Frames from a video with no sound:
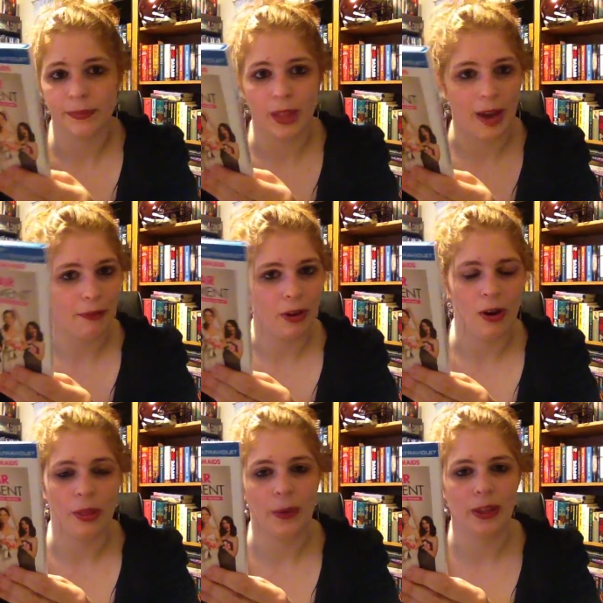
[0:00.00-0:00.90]
laughing
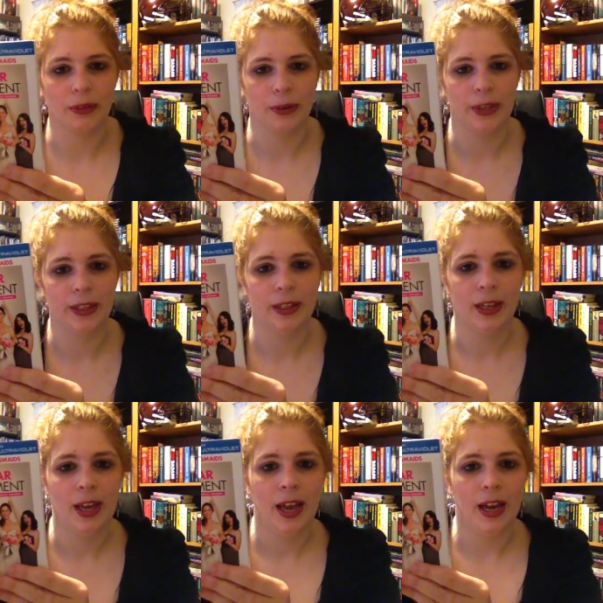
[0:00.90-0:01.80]
all the way through it.
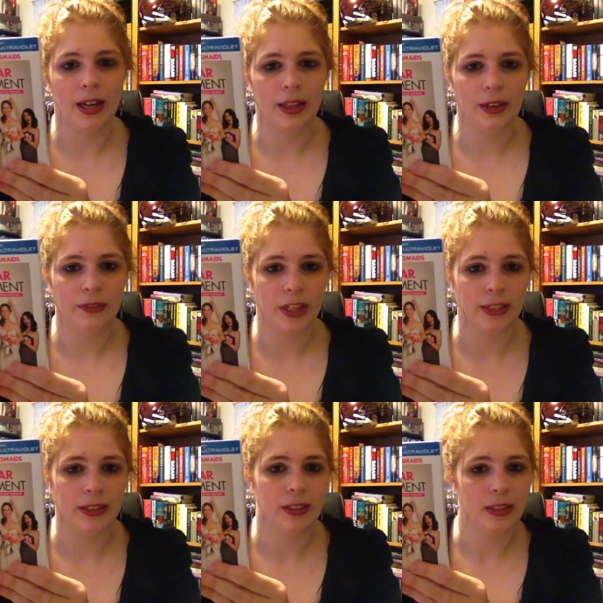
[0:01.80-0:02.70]
And I love
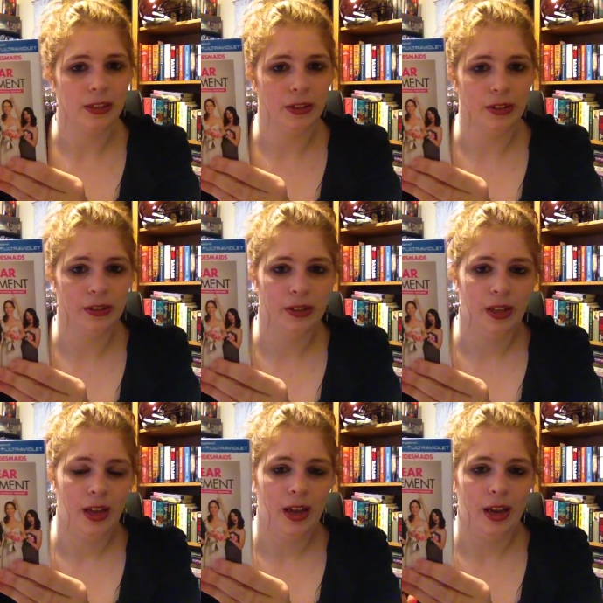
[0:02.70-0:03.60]
Jason Segel
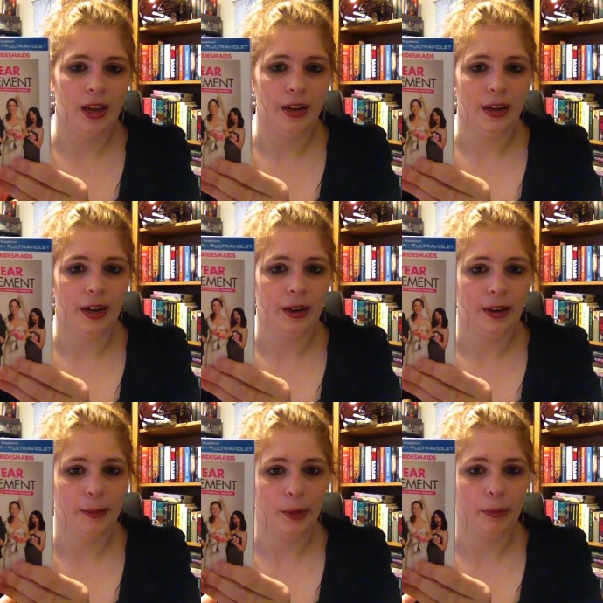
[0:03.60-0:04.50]
and uh,
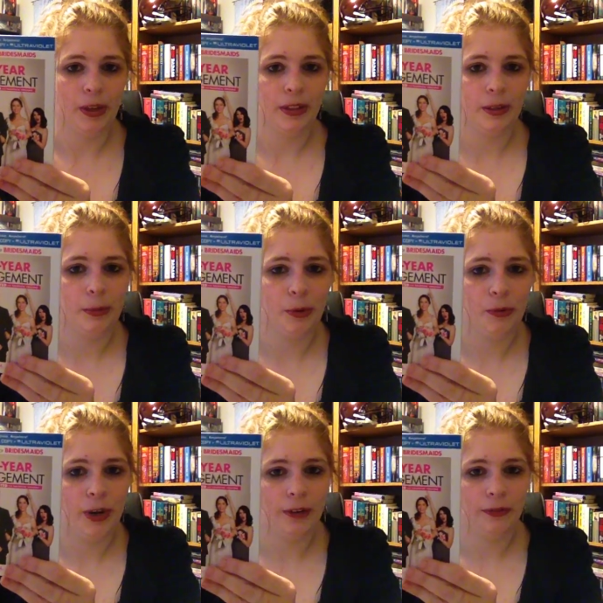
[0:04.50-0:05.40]
Emily Blunt. They're both
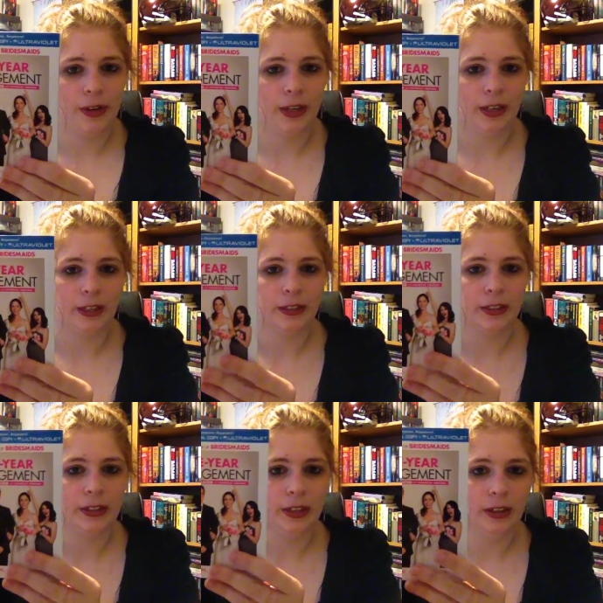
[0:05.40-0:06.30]
very funny, and it,
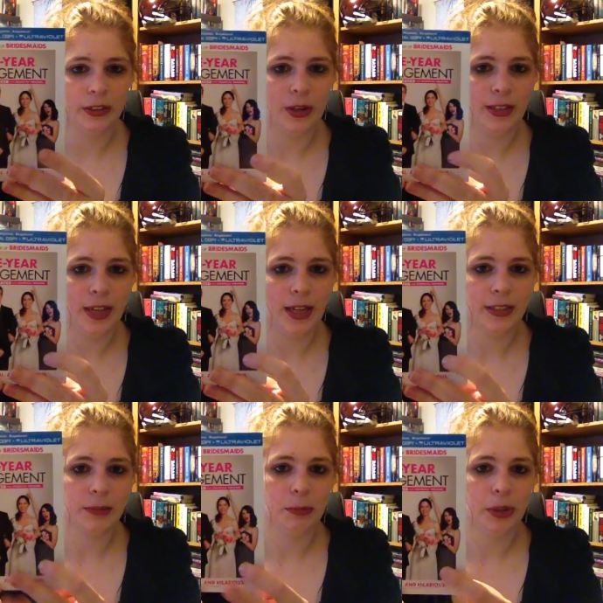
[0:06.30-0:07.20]
it also has
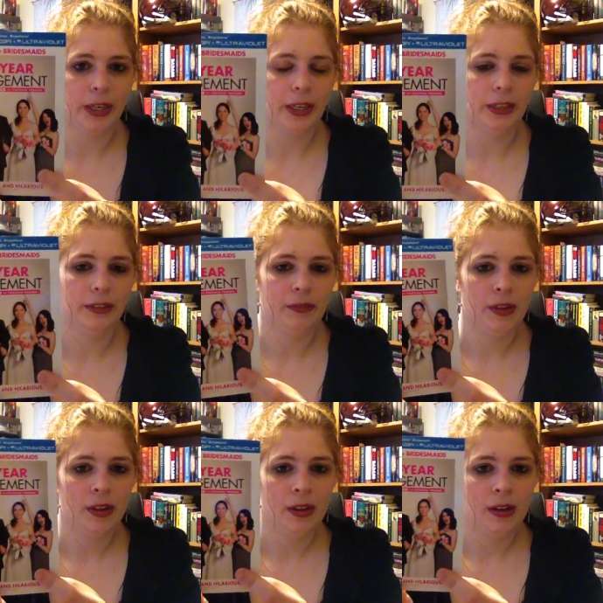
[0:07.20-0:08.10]
Alison Brie in it.
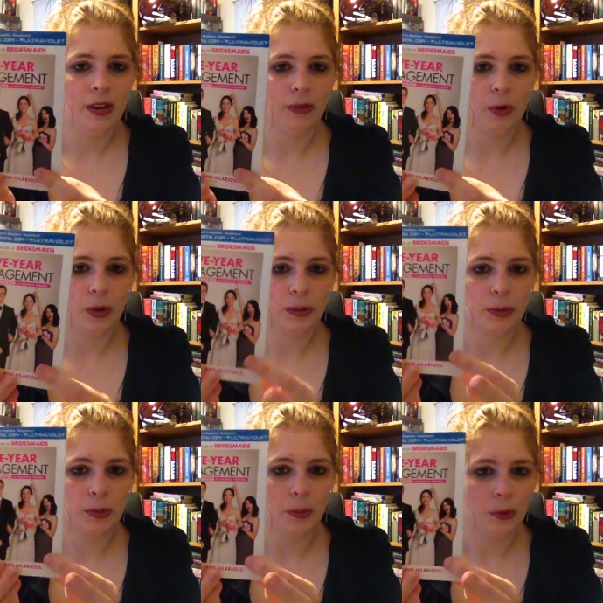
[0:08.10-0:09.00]
Of course,
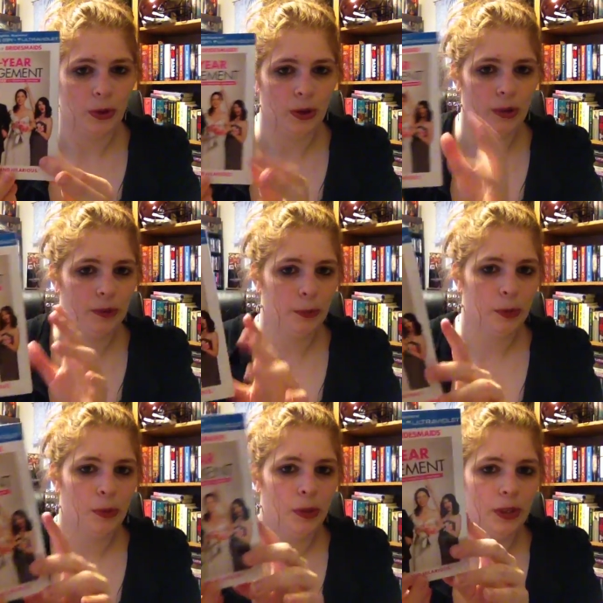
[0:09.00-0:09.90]
most people know her from
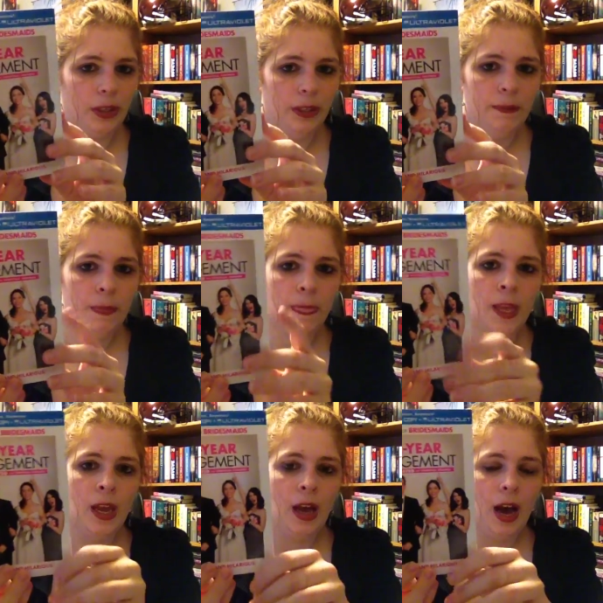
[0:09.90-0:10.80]
Community.
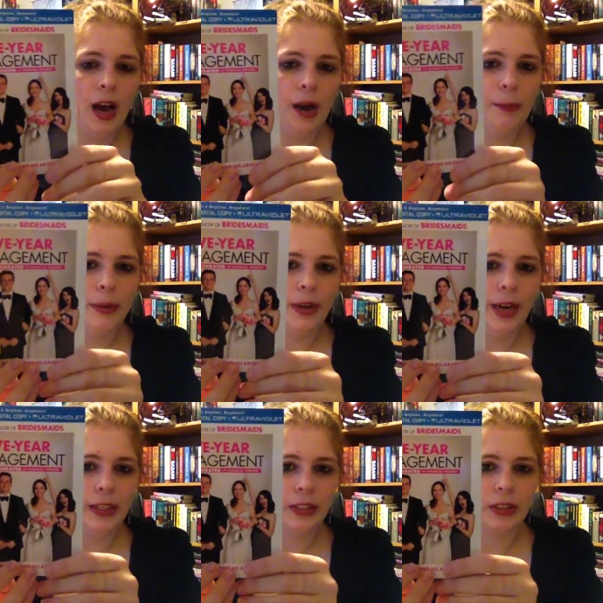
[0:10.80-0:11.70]
Um, but
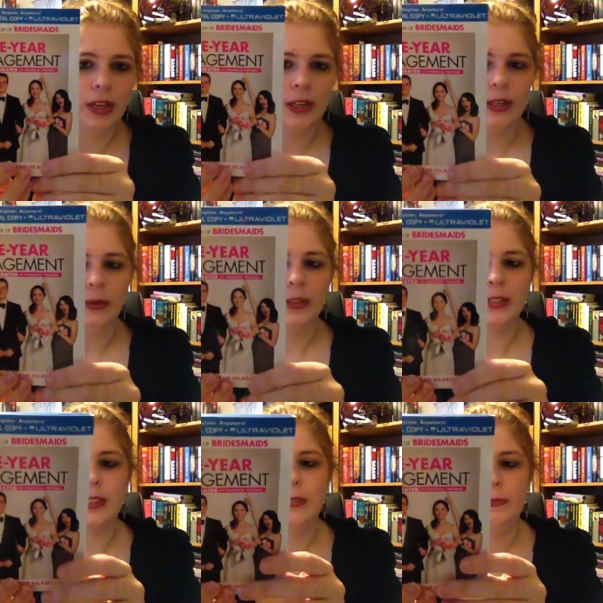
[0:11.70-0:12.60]
I just thought it
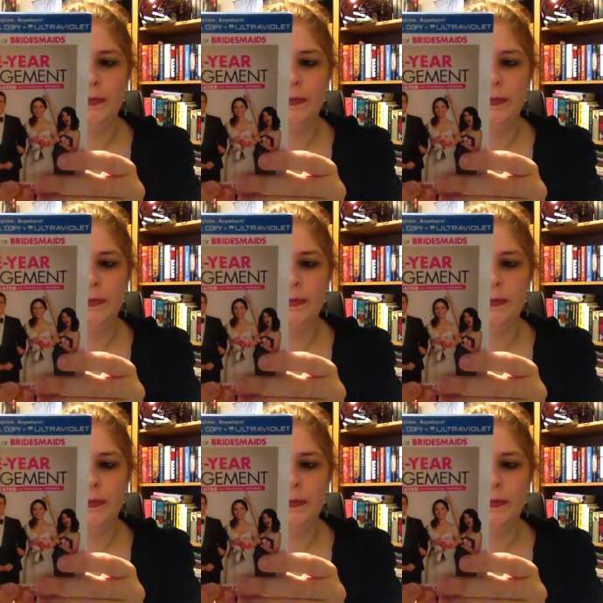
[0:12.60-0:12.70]
was,